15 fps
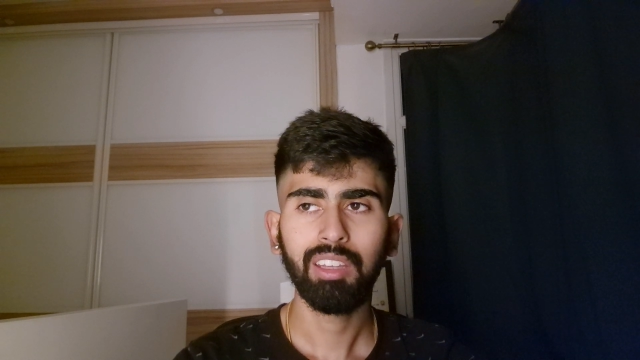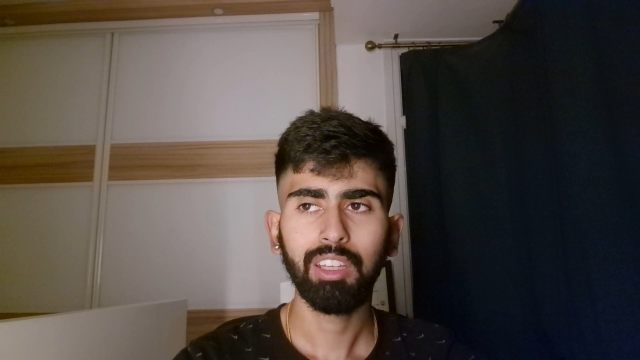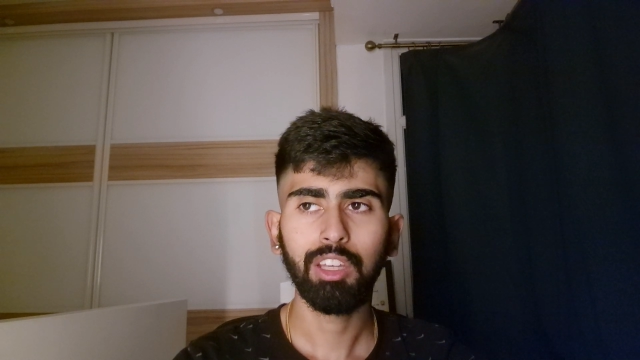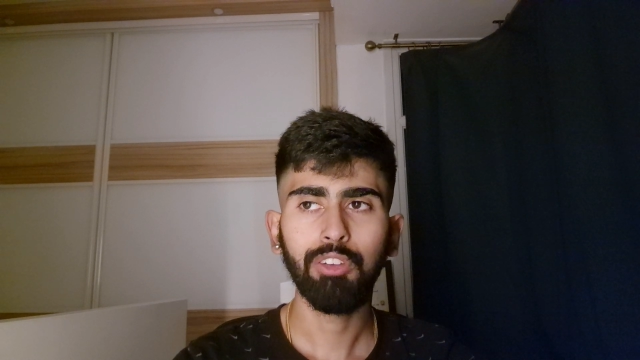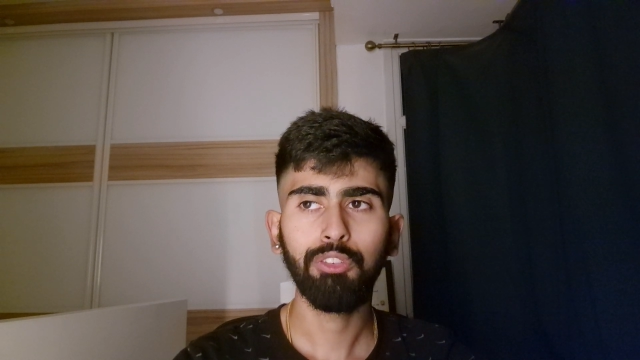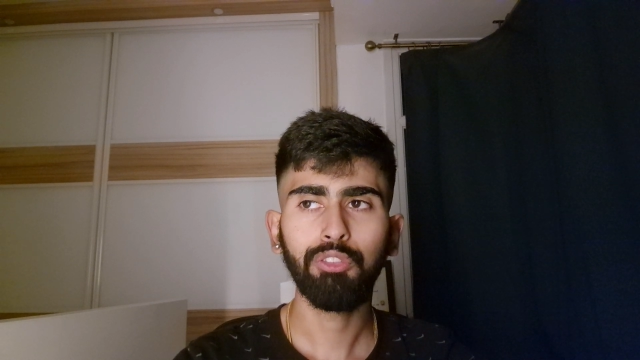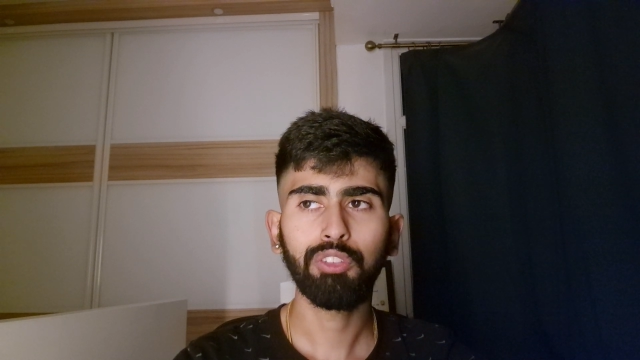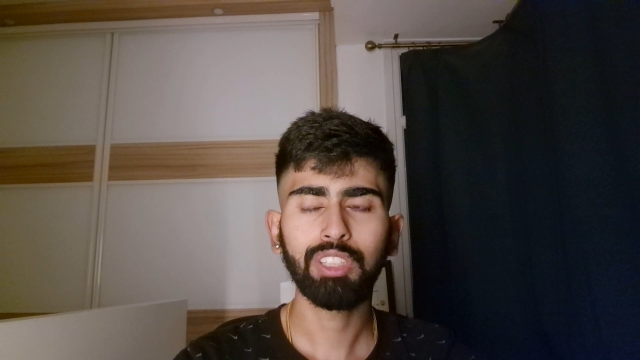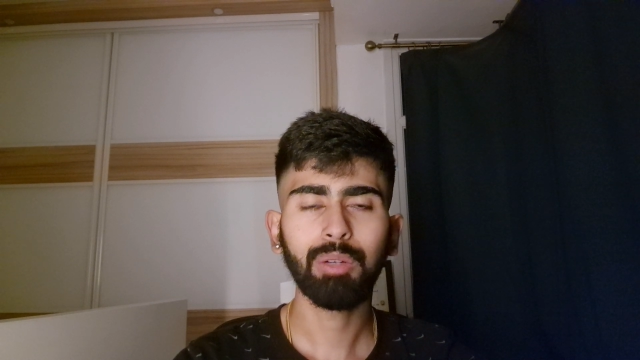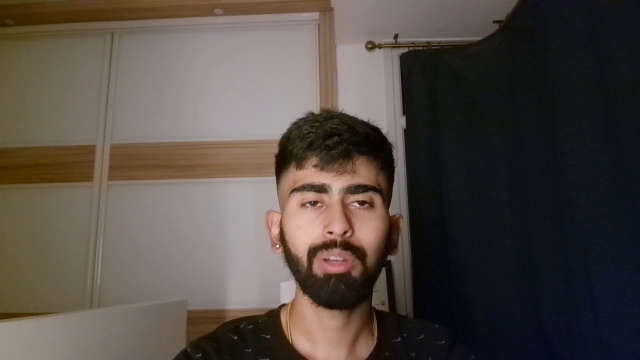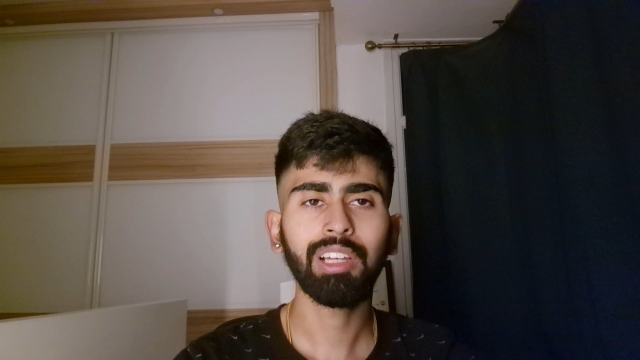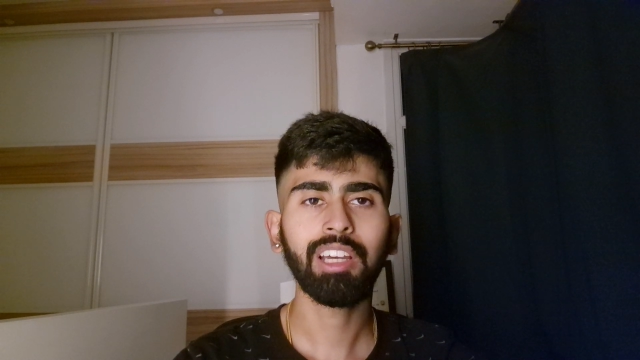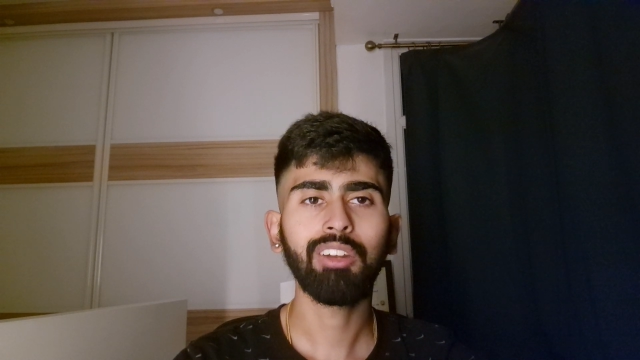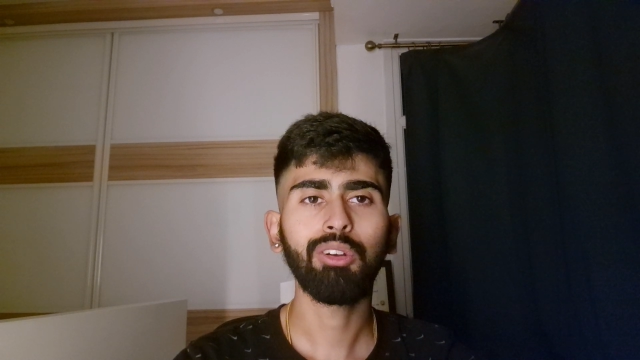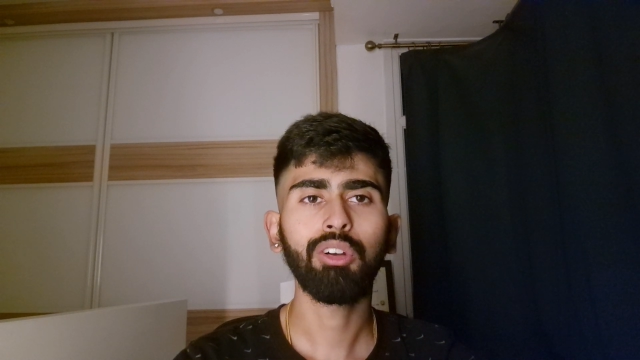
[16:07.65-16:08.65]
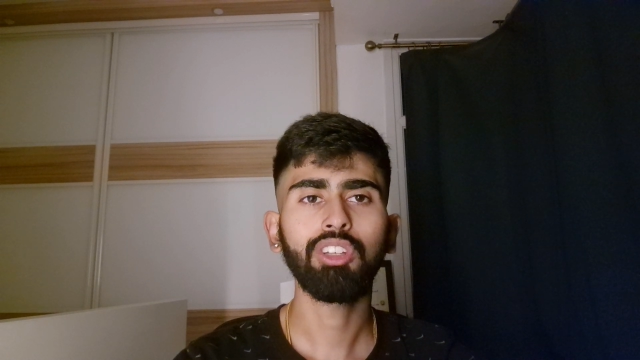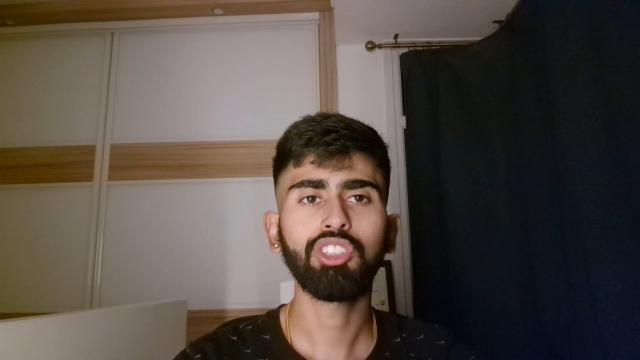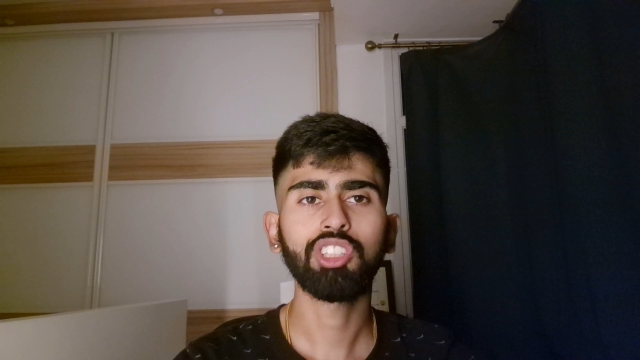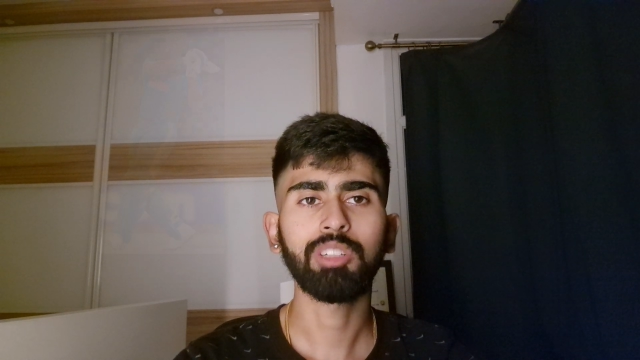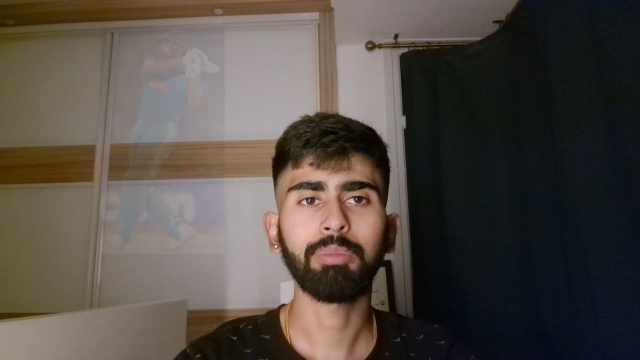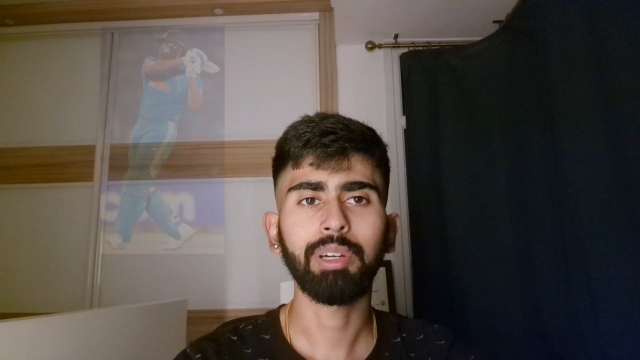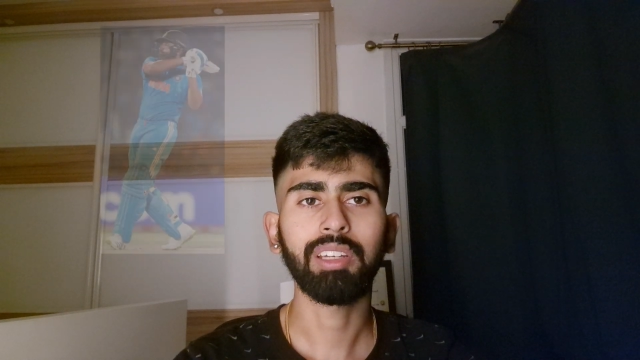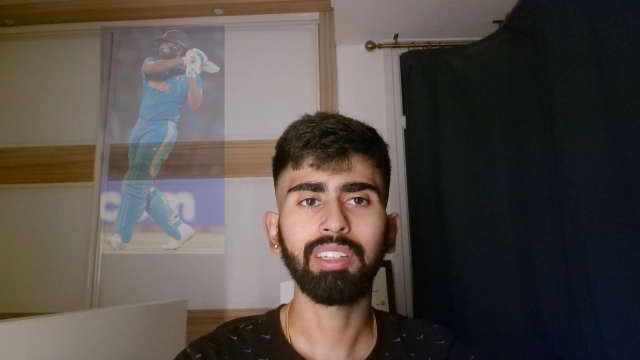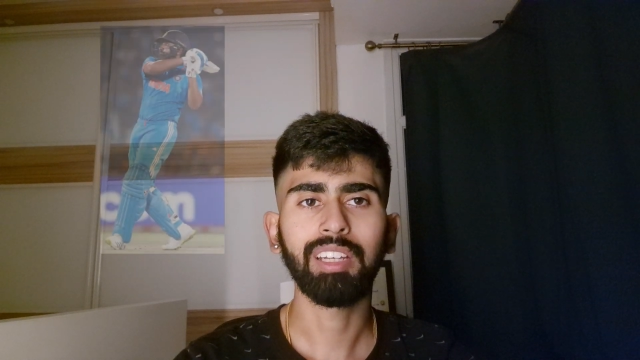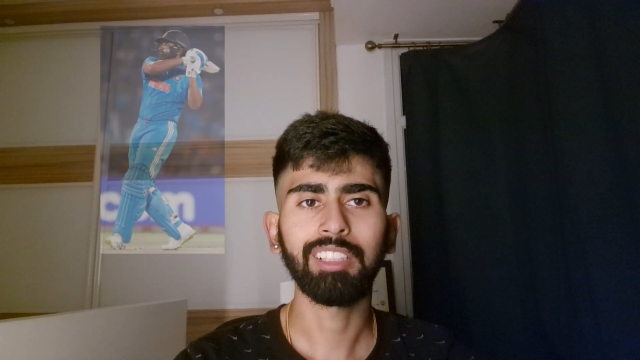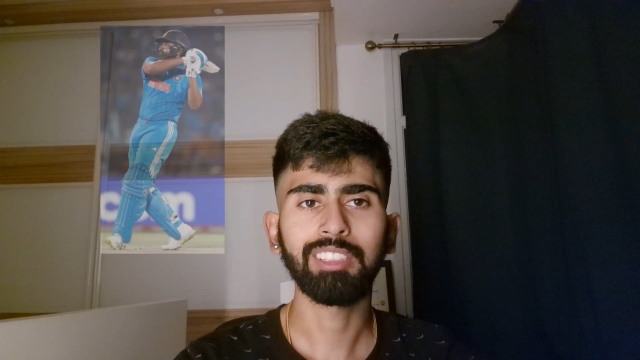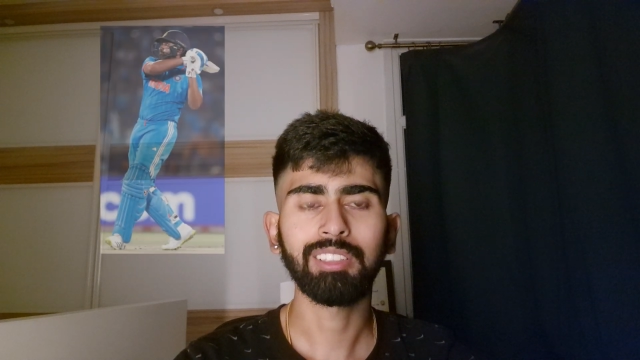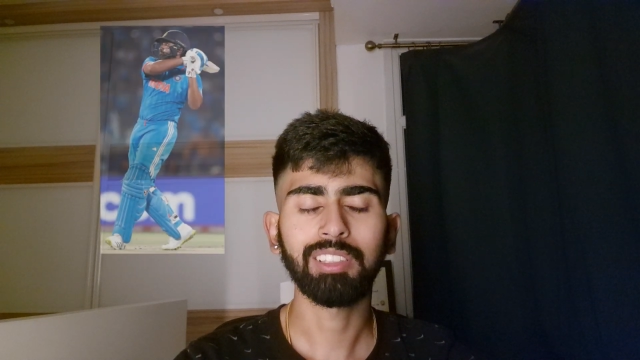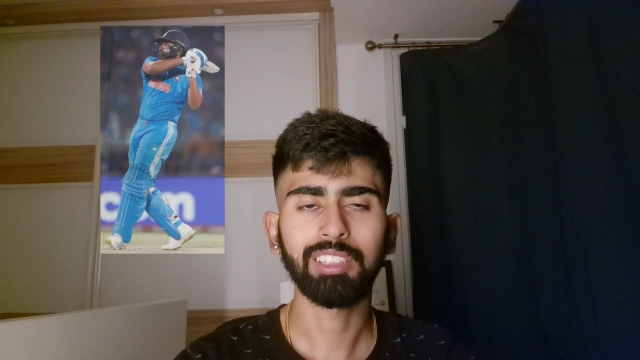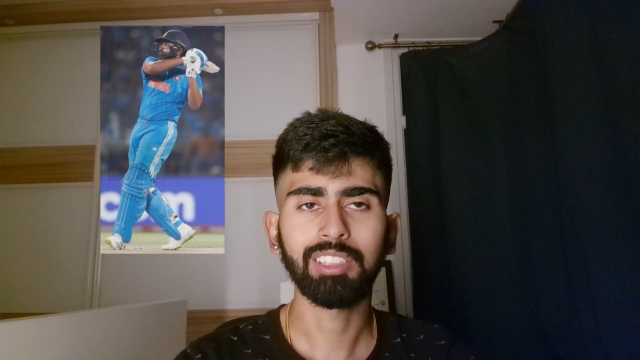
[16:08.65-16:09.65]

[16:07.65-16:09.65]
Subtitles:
if someone like Rohit Sharma gets to the